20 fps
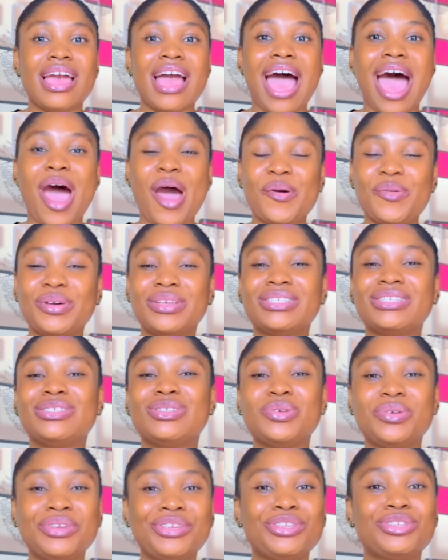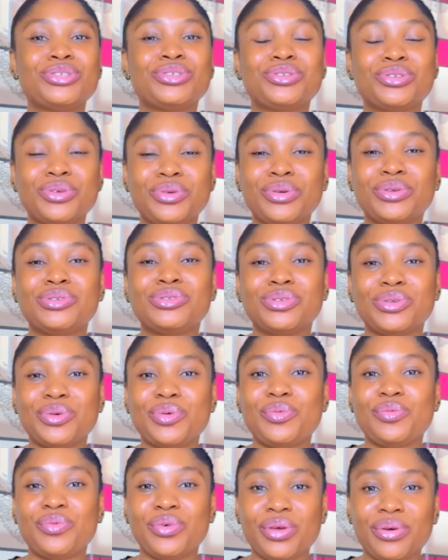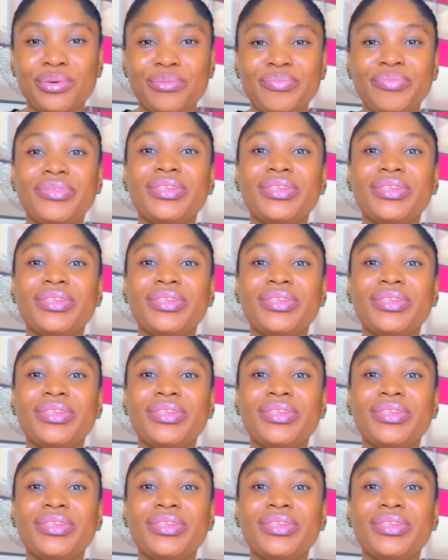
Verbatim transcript: I was doing so so well.